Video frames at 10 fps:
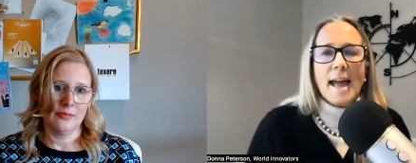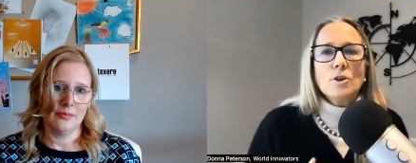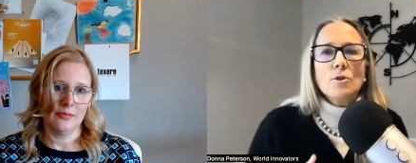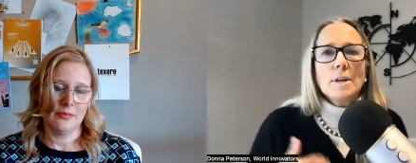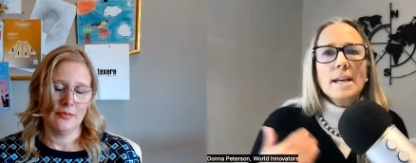
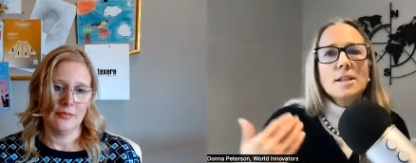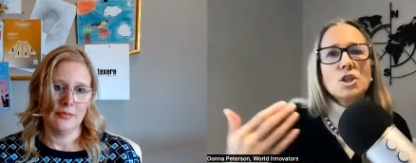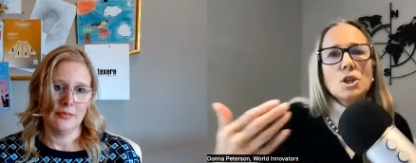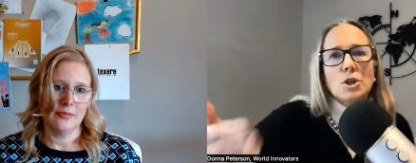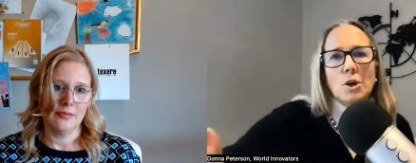Speaker 1: And you need
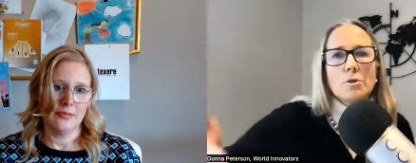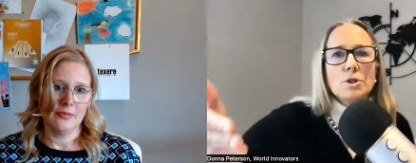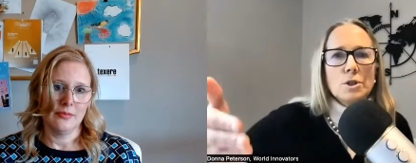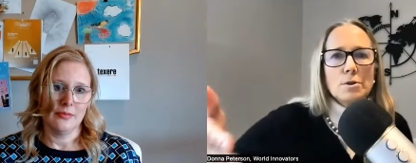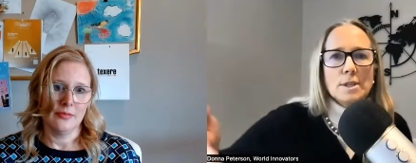to go
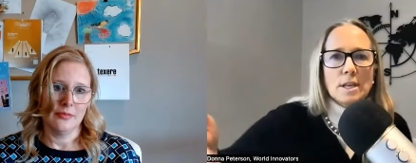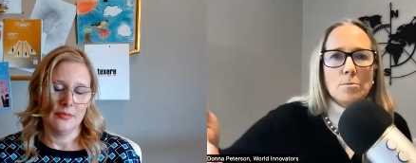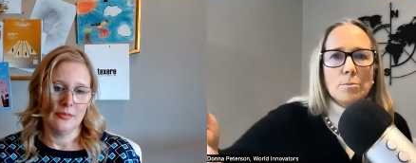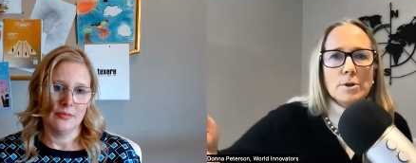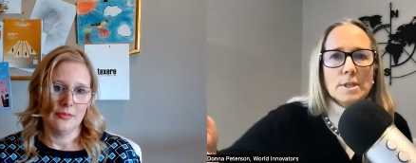to those
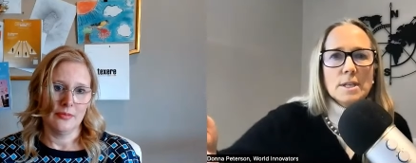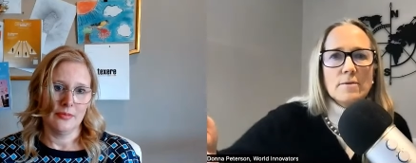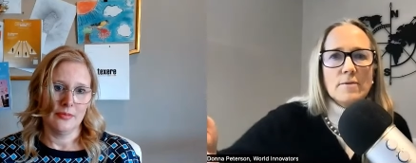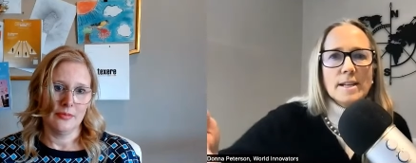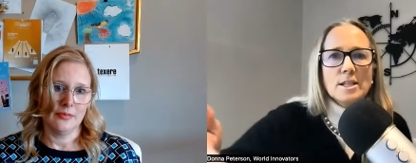in person
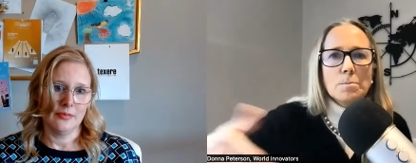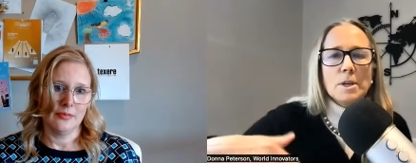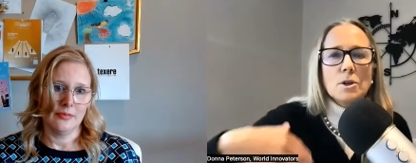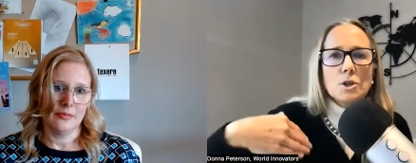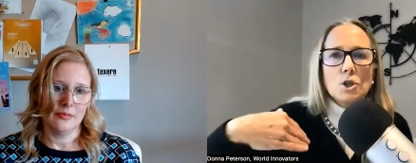events
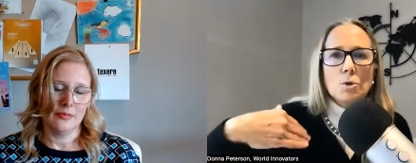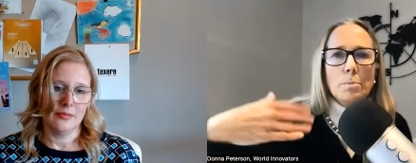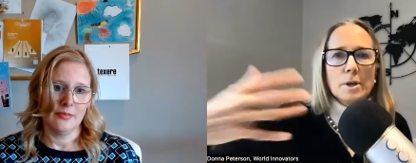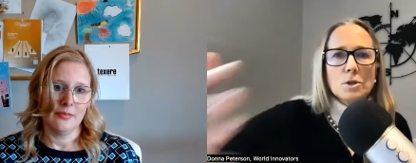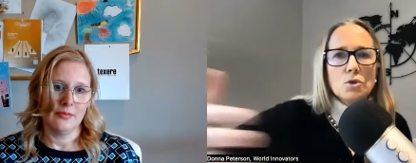because you
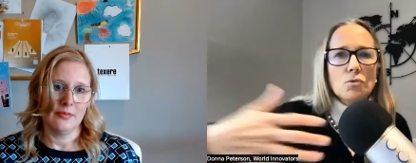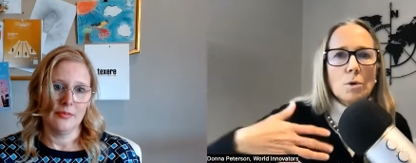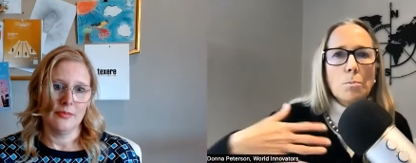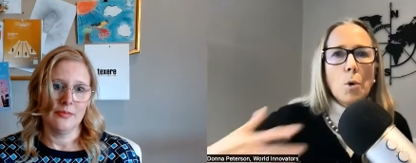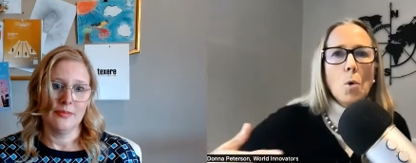build a
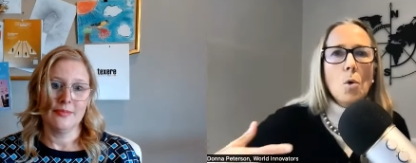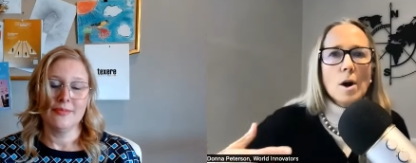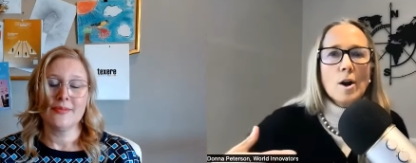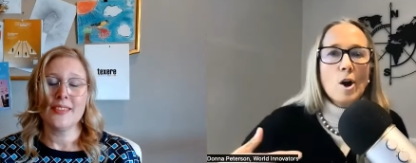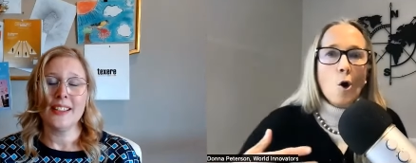
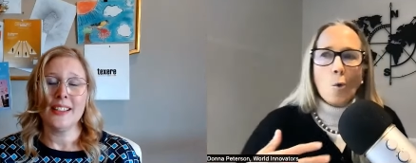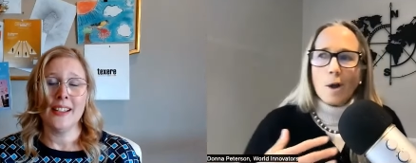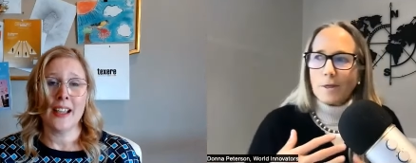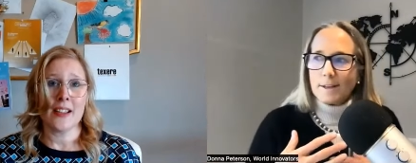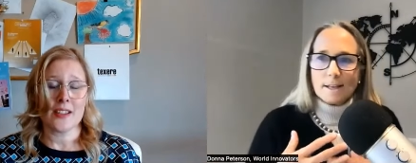rapport
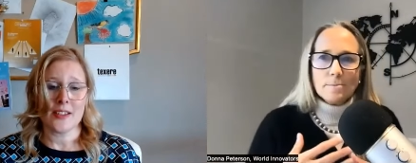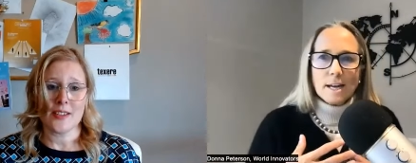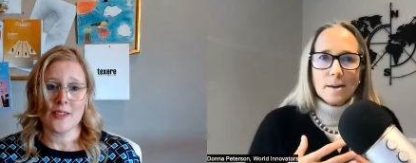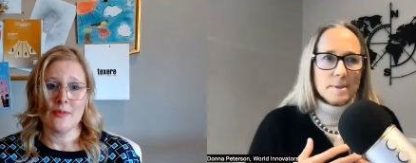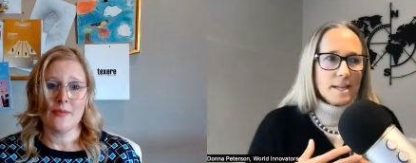with
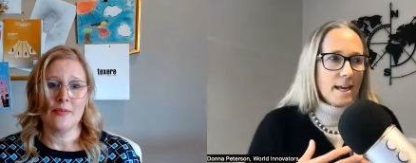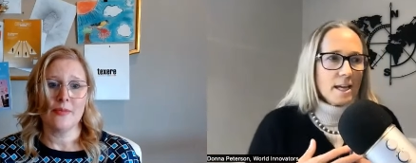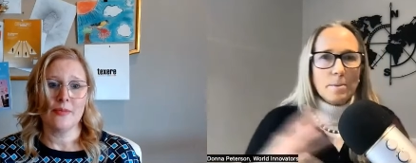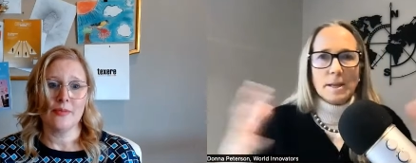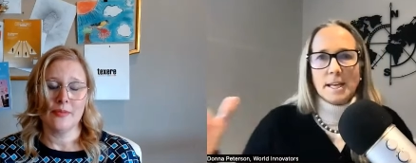sometimes
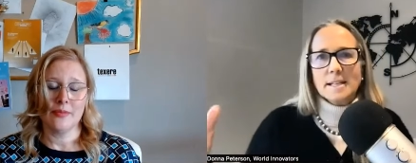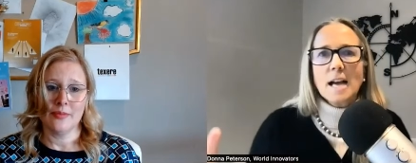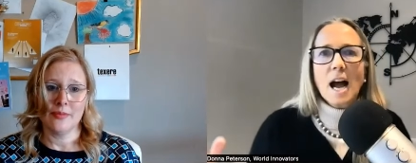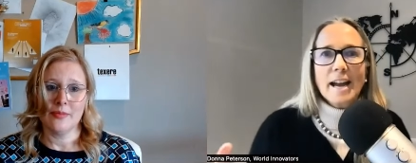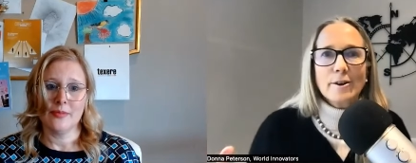it could be the
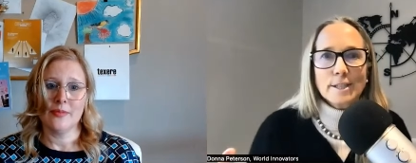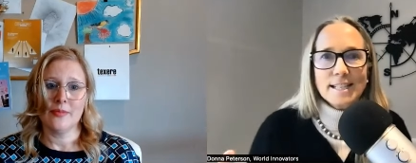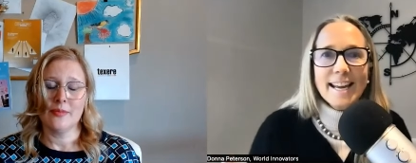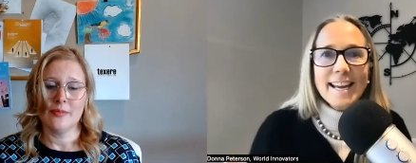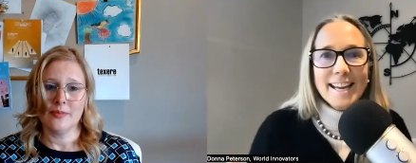entire
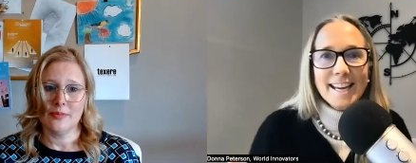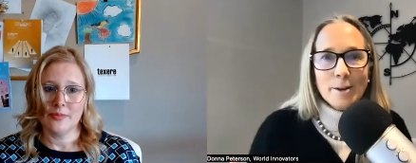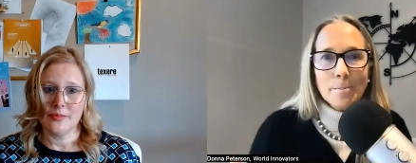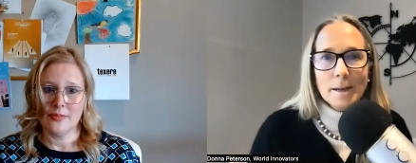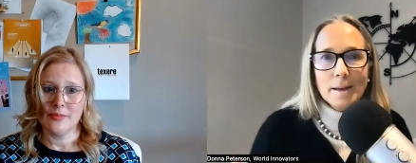
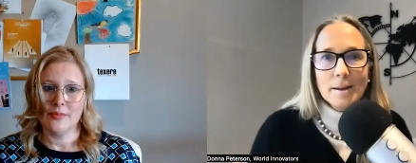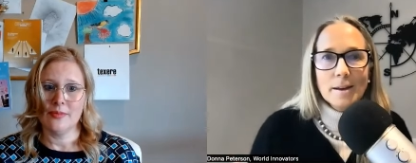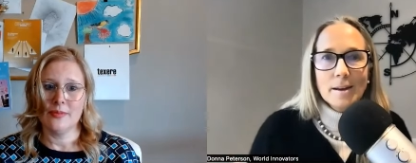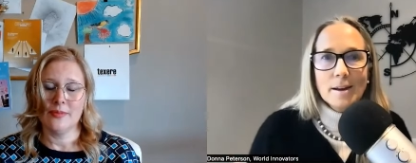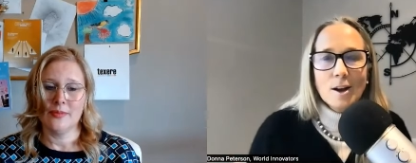team,
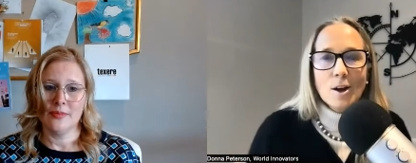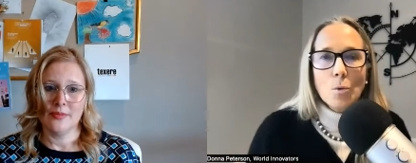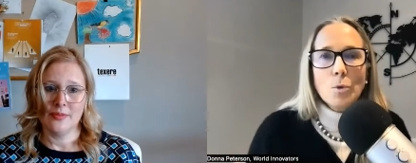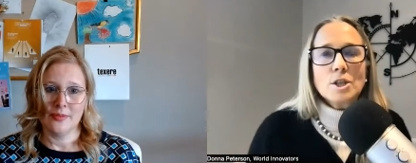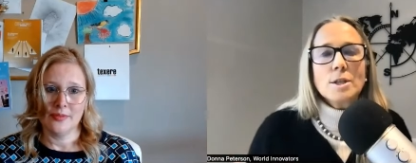
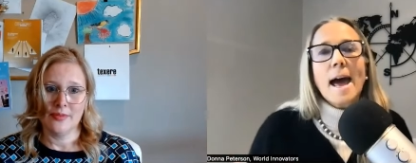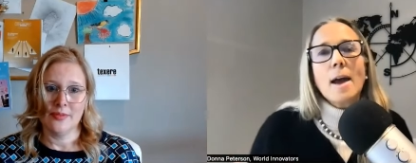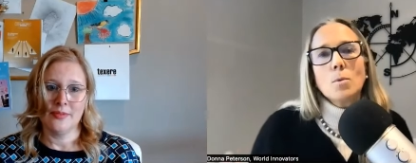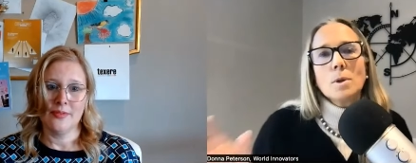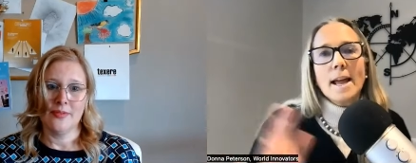which
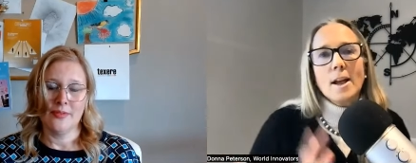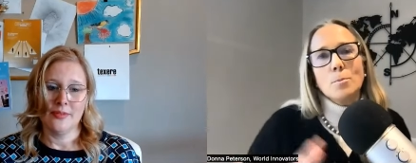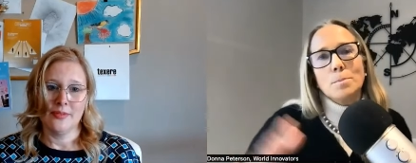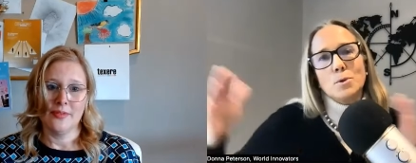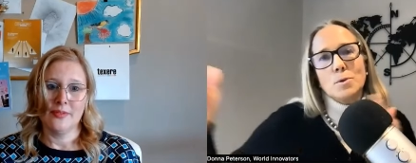that will
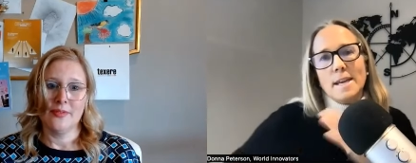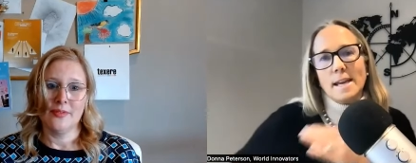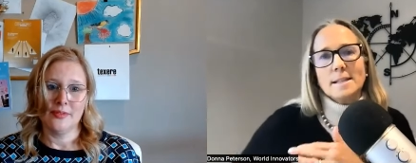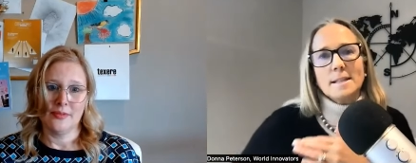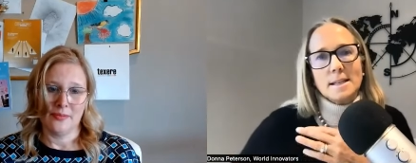help you
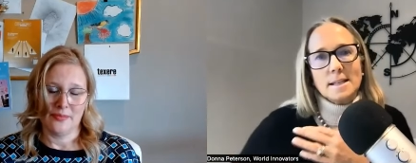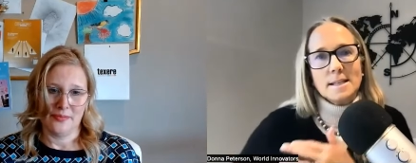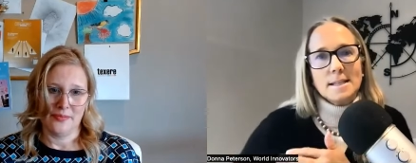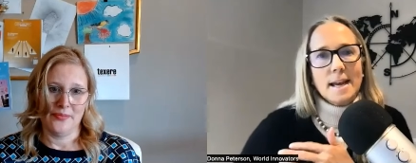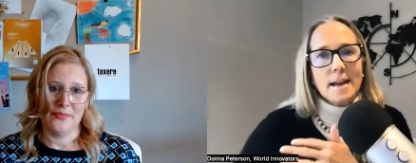get to the
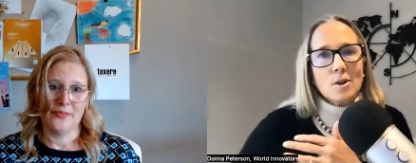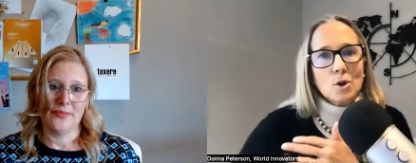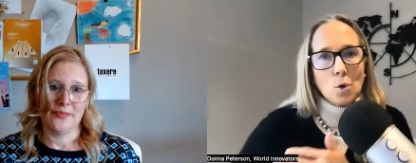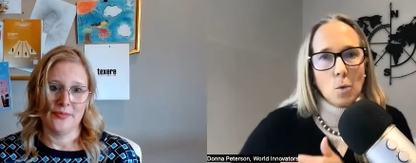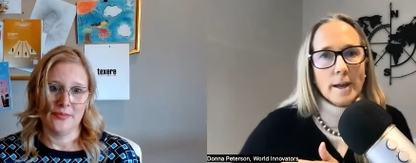
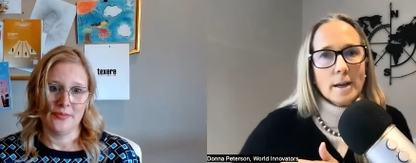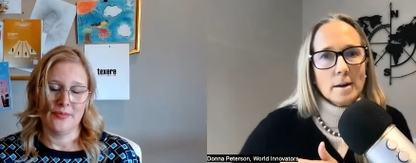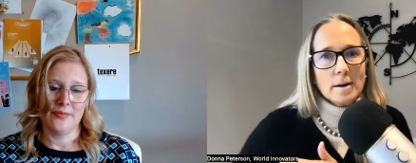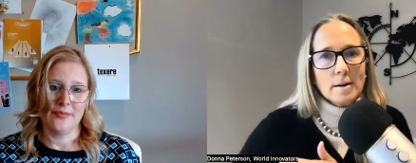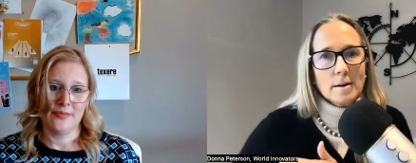sale
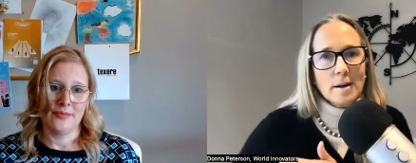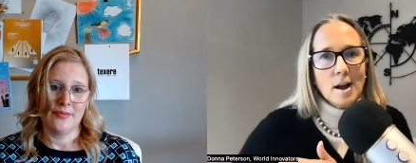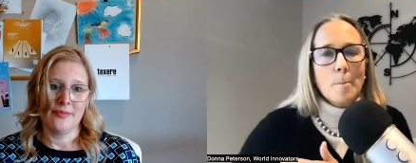quicker,